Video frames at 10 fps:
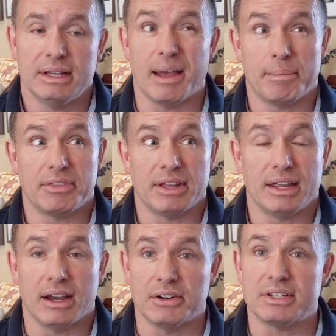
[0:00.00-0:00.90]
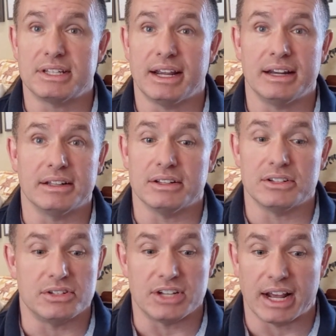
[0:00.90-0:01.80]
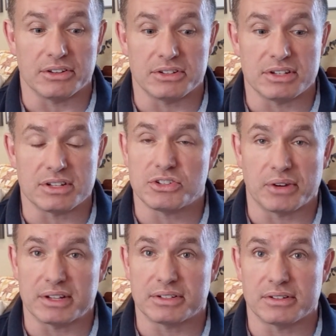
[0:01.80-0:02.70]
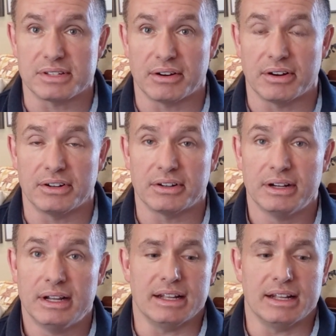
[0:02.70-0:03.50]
Empathy, understanding the challenges and stressors they're under.